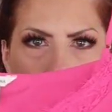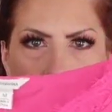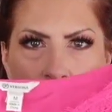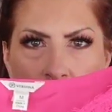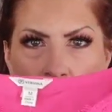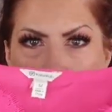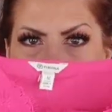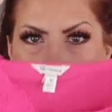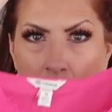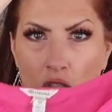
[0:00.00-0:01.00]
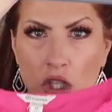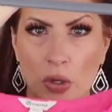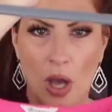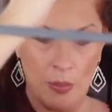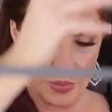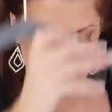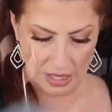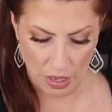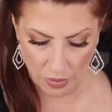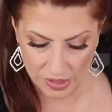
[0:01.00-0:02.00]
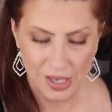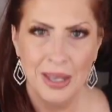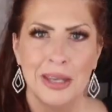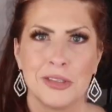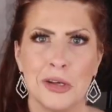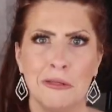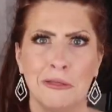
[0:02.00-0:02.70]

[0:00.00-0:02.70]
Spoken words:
too, so I just wanted to show you how pretty that was. So